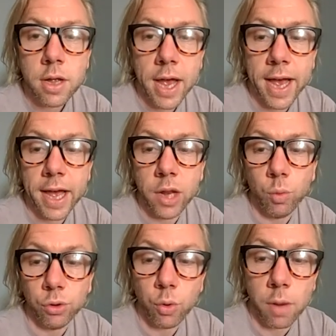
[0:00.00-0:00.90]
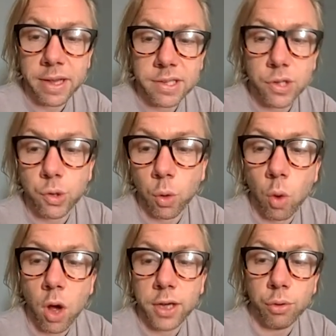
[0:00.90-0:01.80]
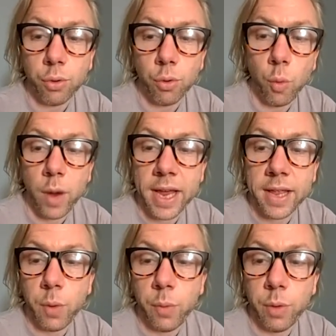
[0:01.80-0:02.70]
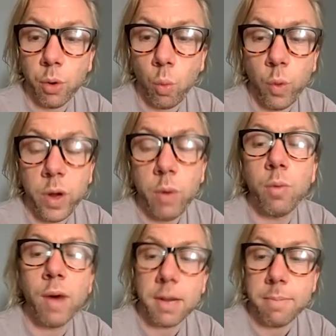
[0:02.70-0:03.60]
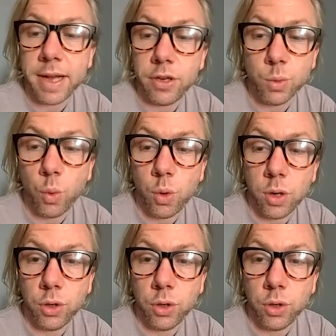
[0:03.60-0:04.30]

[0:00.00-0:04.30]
and we'll do our best to sort of walk you through the way that we would recommend you